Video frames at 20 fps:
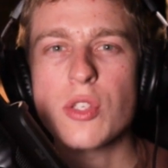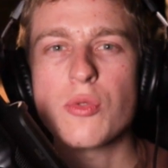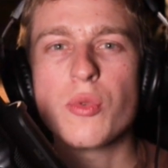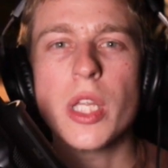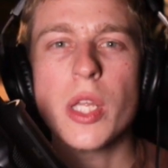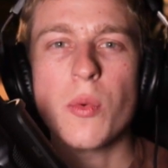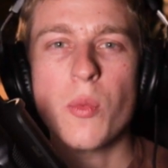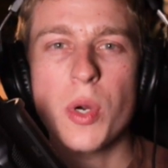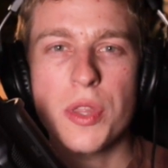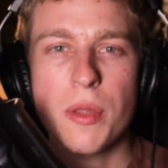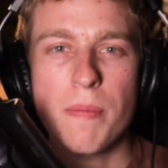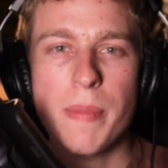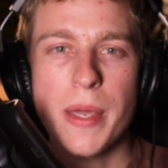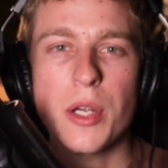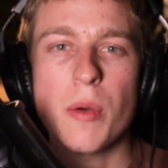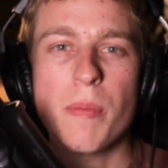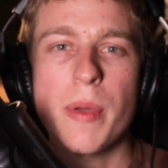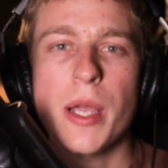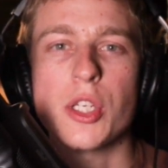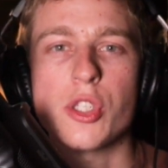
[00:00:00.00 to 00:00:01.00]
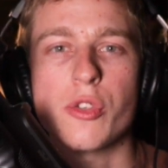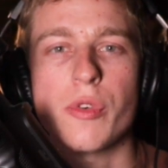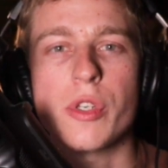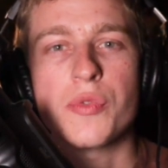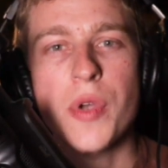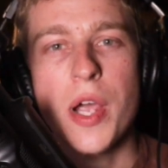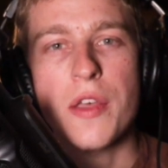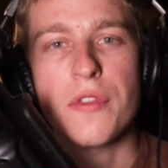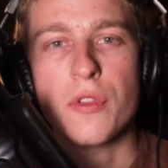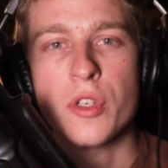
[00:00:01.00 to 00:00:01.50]
really where the bigger picture is
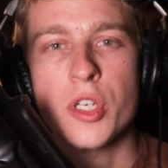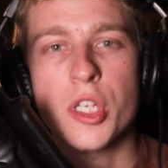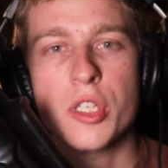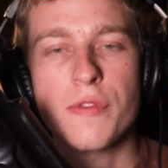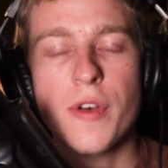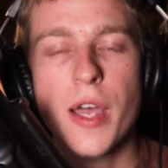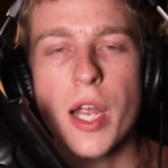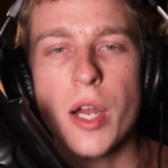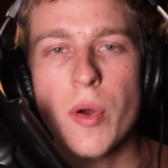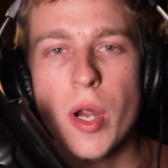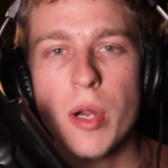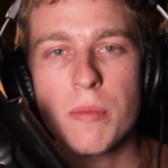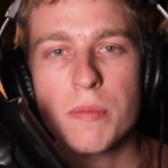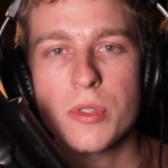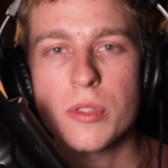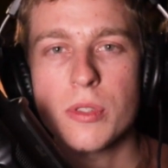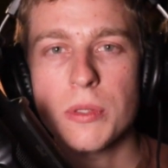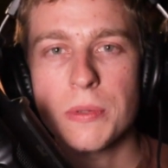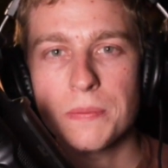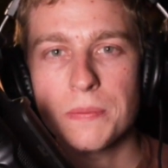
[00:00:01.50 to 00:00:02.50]
rather than just firearms.